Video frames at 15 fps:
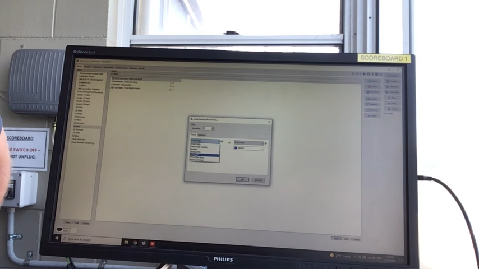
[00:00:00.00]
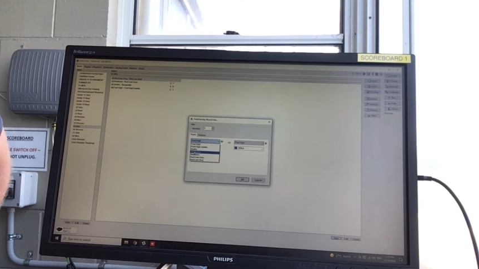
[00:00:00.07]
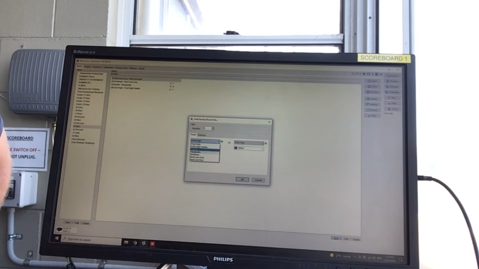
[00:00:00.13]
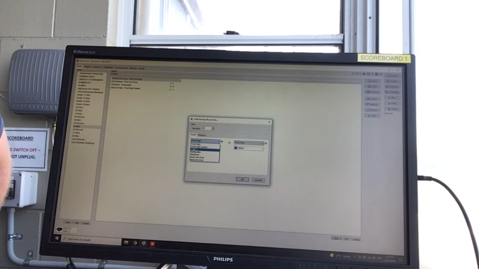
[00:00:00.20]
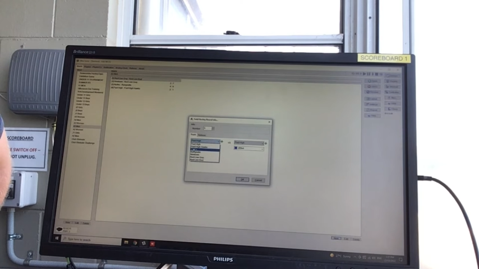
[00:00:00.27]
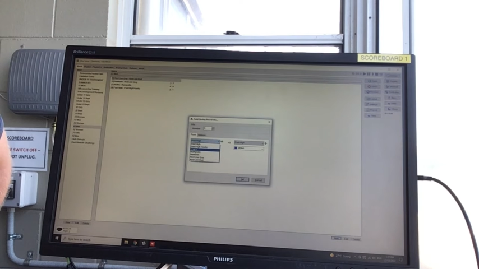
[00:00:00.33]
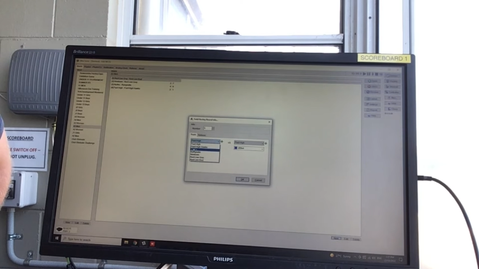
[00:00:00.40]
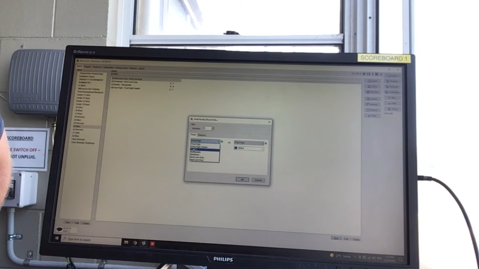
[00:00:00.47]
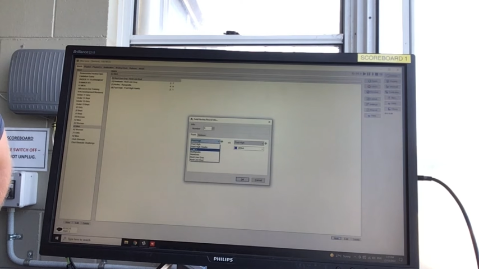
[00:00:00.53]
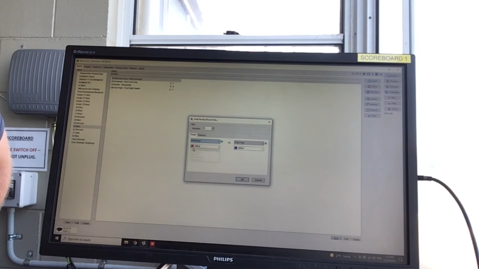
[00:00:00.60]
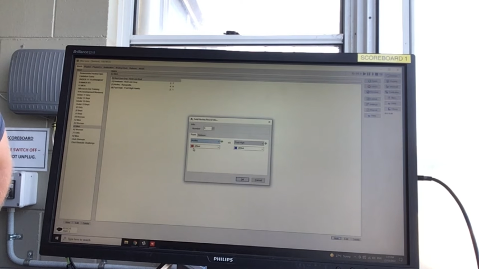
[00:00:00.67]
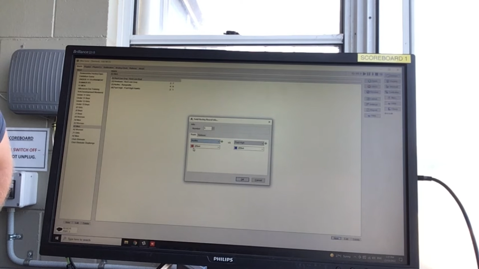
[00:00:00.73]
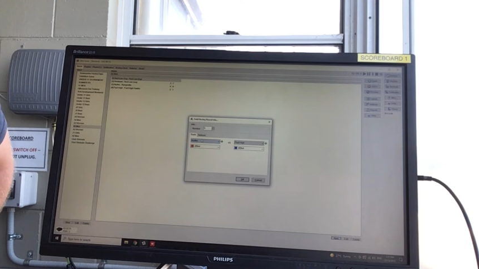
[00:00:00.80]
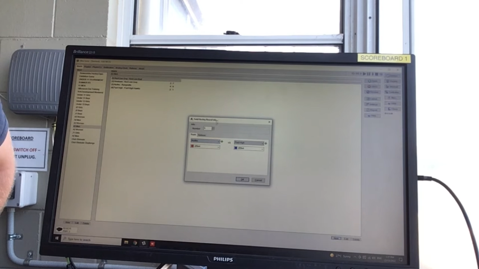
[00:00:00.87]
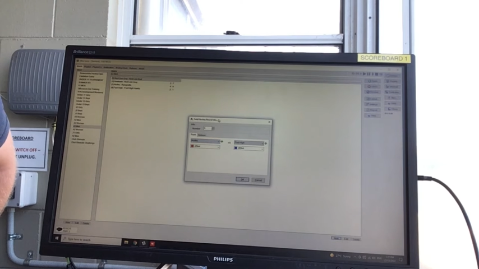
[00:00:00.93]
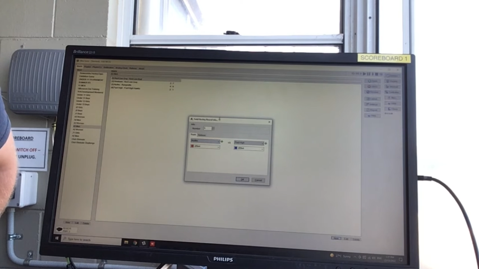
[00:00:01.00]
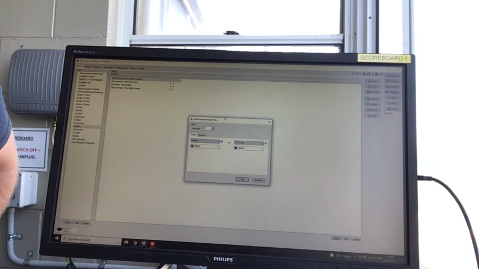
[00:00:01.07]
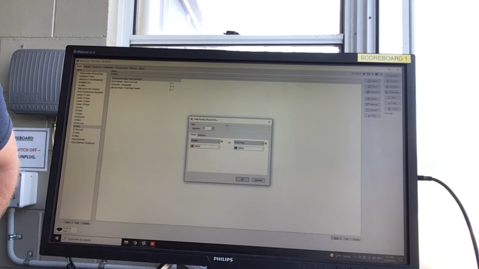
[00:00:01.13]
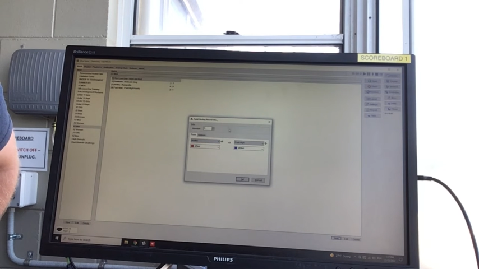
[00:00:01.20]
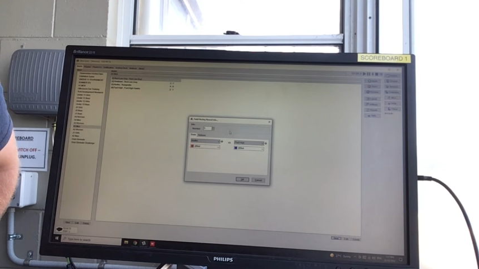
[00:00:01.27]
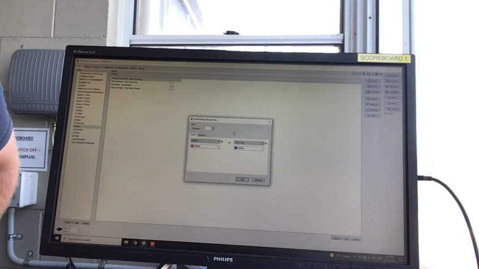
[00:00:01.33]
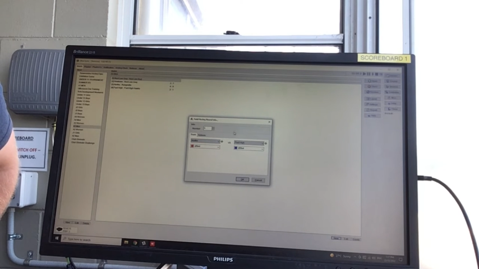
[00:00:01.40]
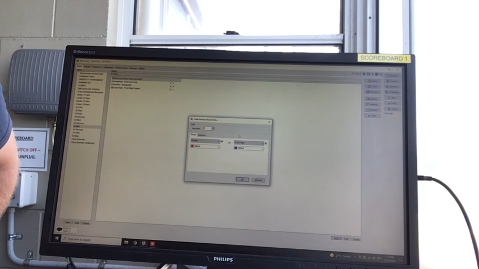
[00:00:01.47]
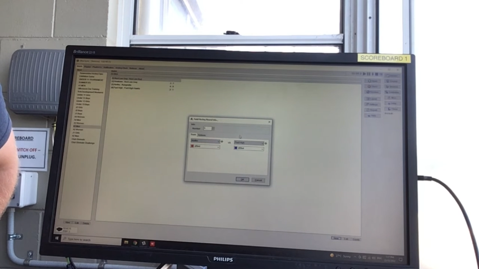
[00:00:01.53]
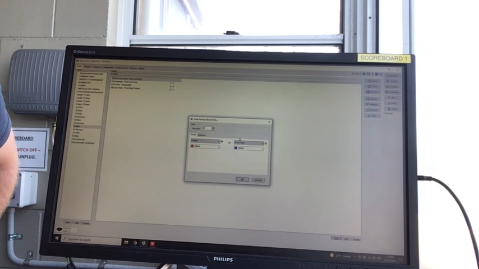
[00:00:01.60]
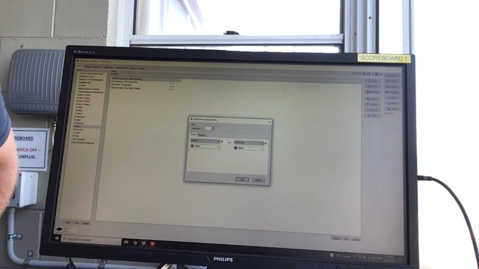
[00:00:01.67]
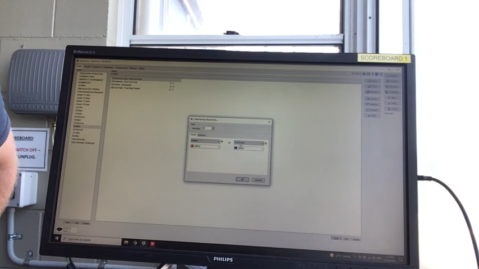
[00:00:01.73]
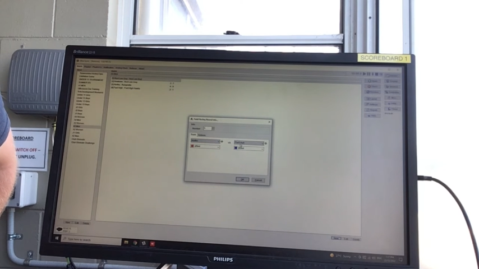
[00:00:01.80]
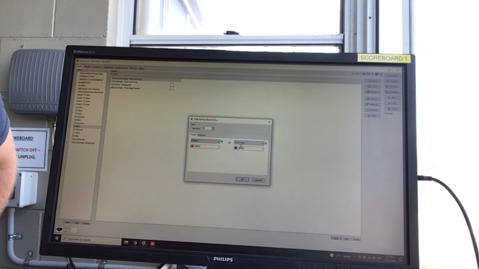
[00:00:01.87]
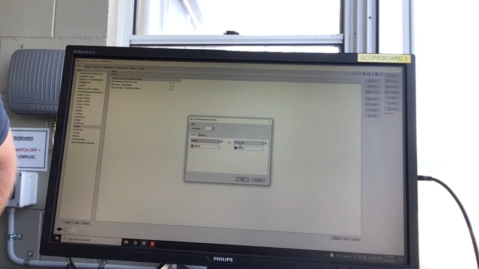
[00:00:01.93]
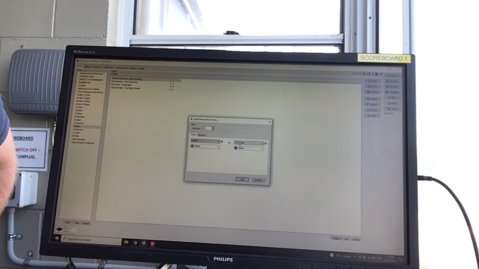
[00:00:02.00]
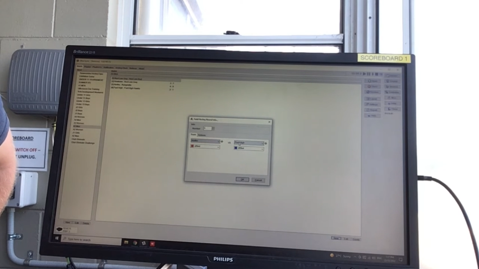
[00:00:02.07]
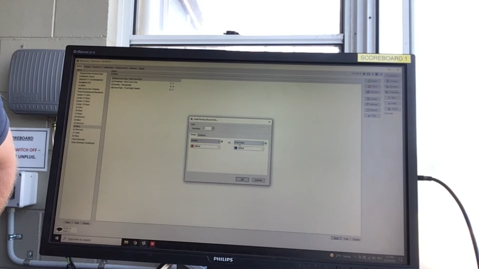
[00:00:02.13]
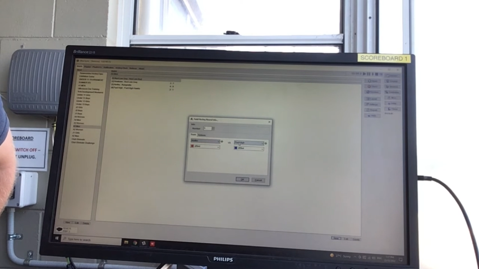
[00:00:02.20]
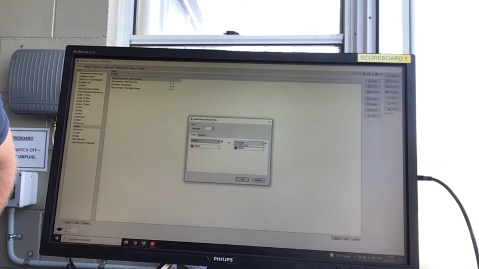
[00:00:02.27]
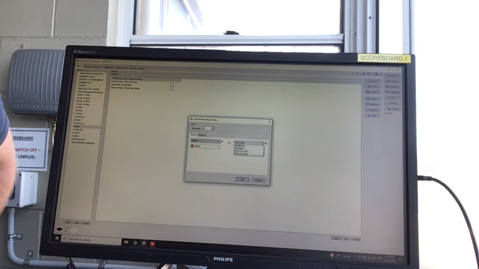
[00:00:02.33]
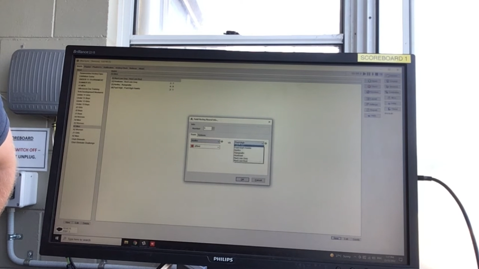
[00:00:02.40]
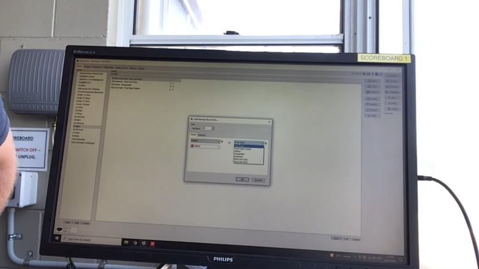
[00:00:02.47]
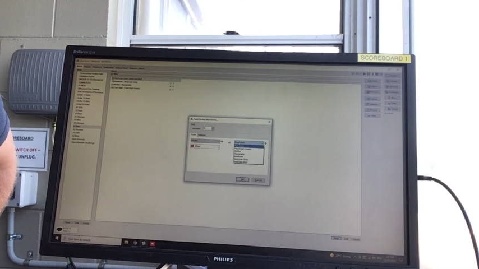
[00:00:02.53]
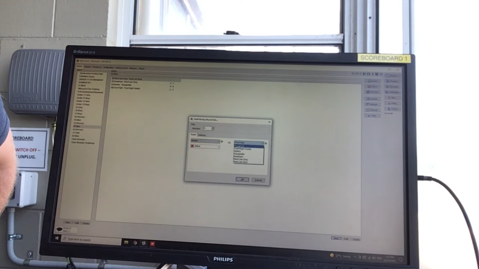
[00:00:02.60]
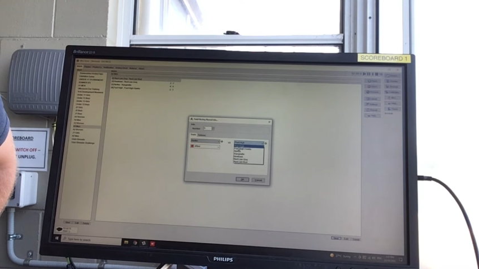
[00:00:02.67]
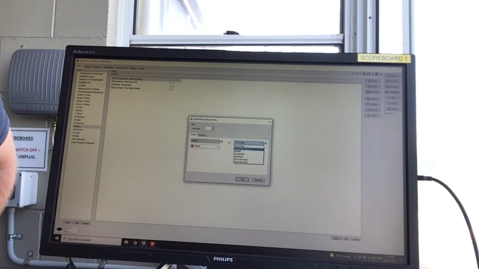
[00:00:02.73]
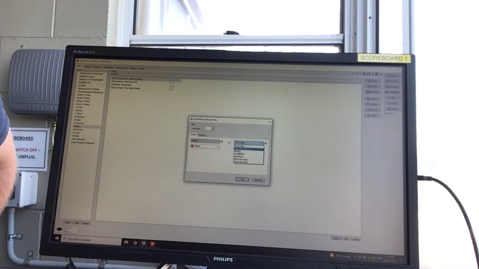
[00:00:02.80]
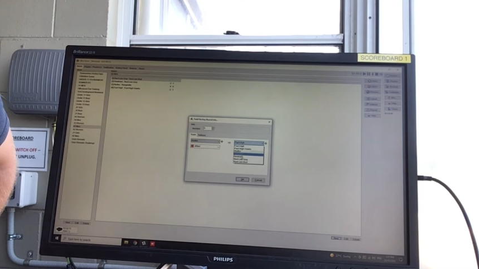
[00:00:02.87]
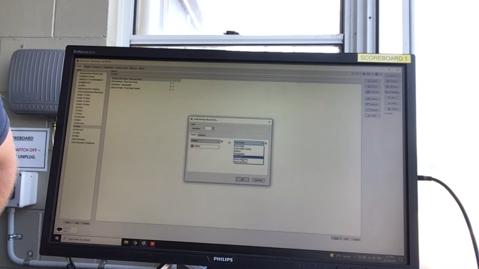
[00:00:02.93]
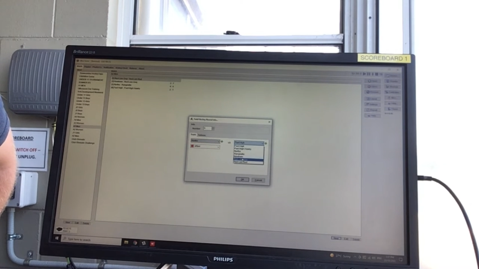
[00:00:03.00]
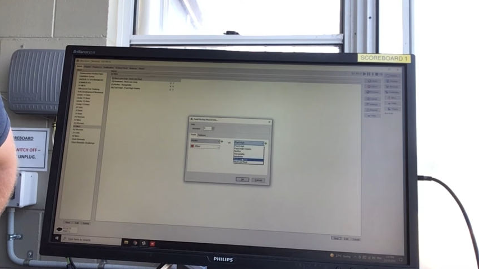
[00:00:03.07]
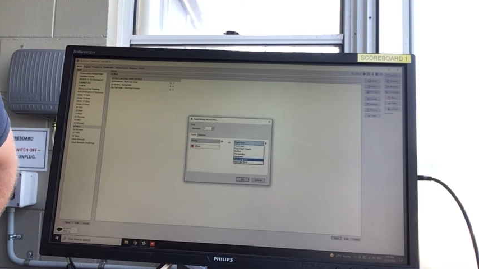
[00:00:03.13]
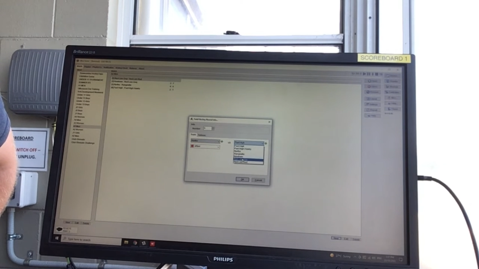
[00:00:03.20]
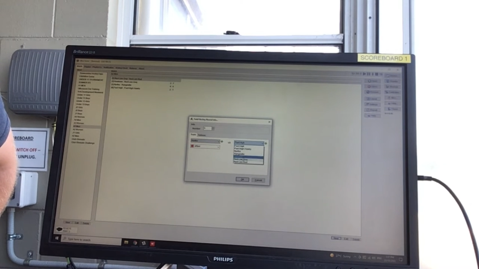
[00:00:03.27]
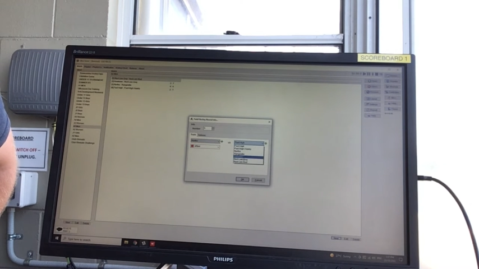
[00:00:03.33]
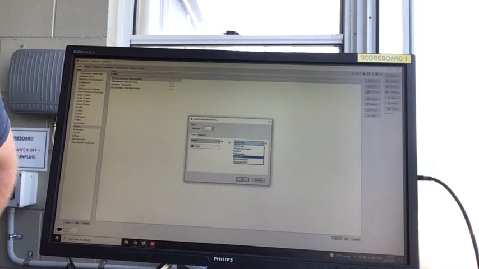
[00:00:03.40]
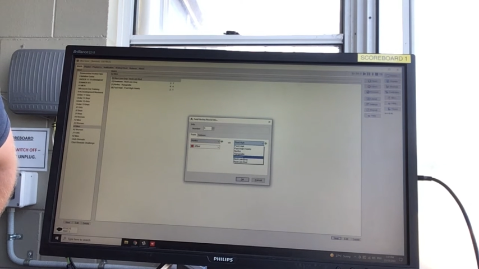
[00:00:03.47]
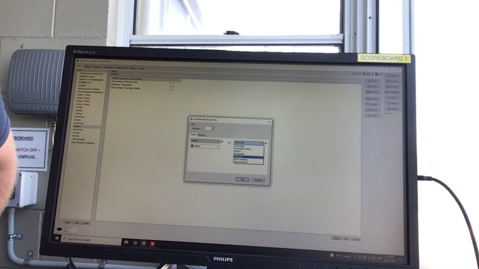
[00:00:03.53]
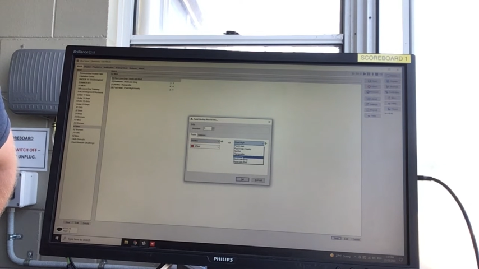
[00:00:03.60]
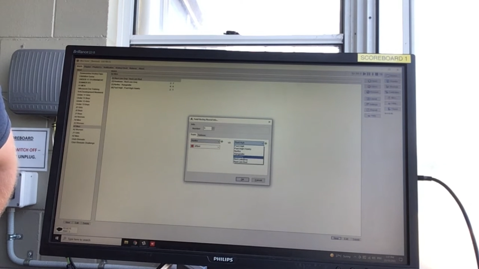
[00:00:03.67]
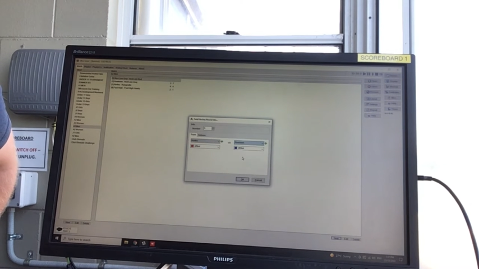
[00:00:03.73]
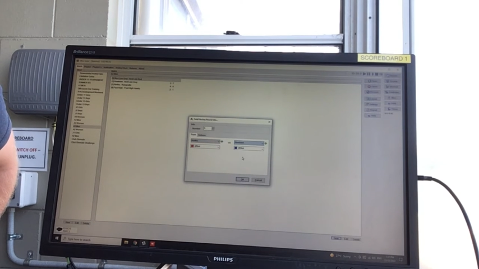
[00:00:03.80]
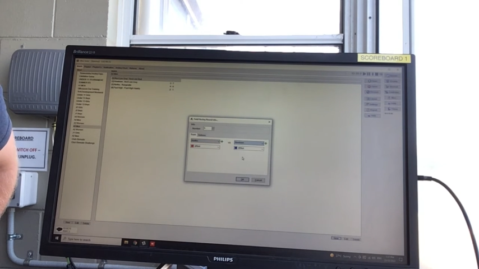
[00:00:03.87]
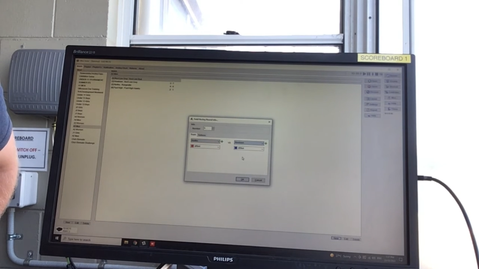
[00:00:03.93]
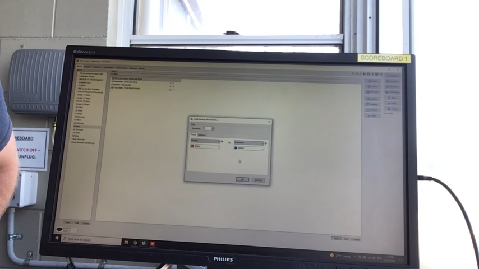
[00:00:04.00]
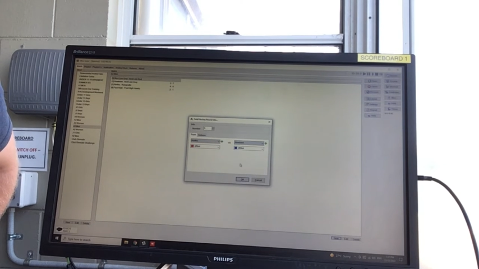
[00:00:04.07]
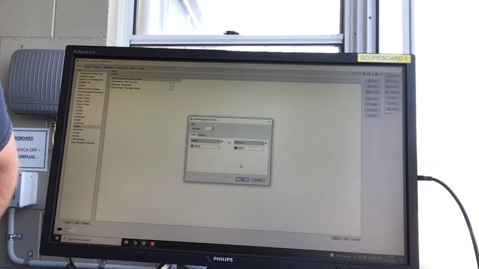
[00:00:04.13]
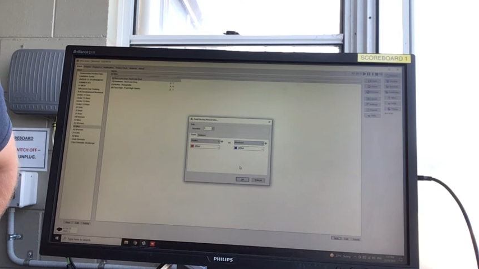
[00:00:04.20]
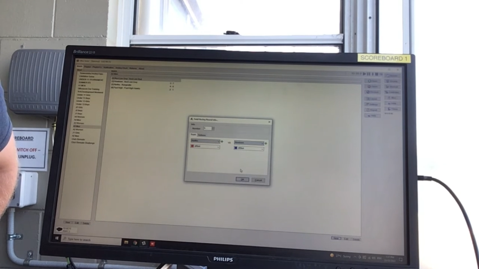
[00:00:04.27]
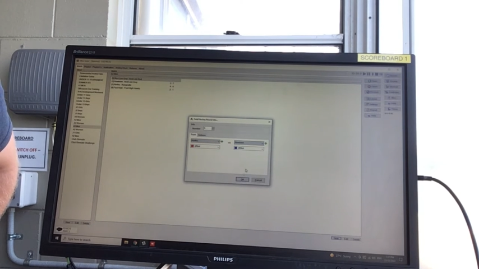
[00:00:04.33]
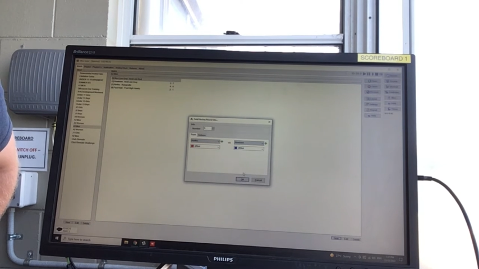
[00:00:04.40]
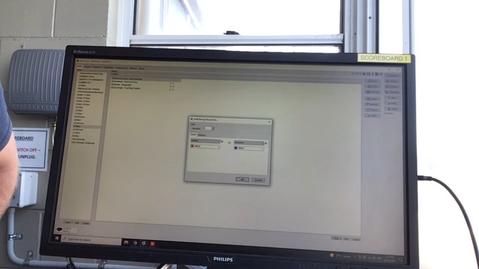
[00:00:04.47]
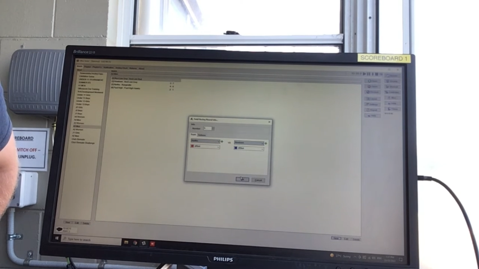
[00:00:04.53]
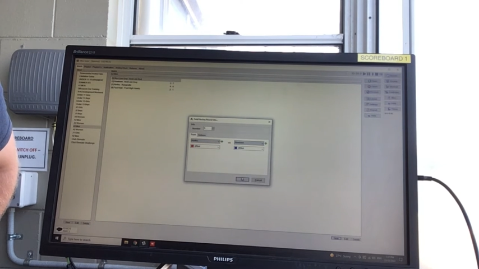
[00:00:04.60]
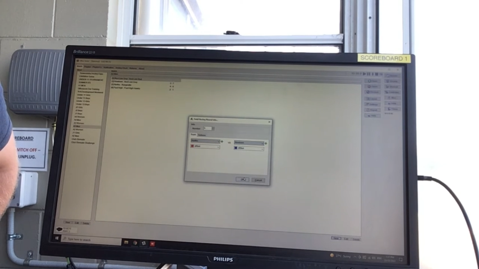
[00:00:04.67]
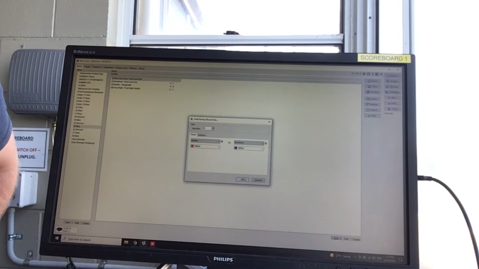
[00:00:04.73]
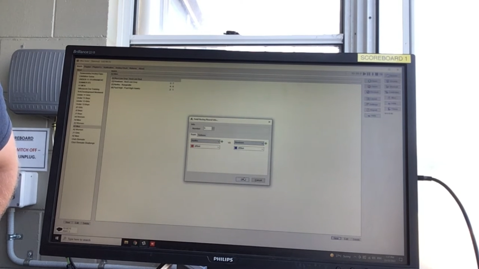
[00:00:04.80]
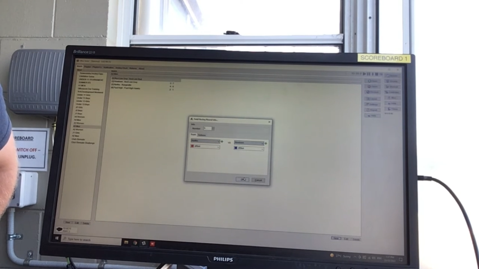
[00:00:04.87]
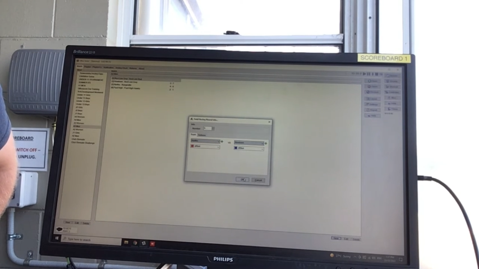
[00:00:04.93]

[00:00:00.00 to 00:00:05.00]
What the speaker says: [unreadable: no face in view]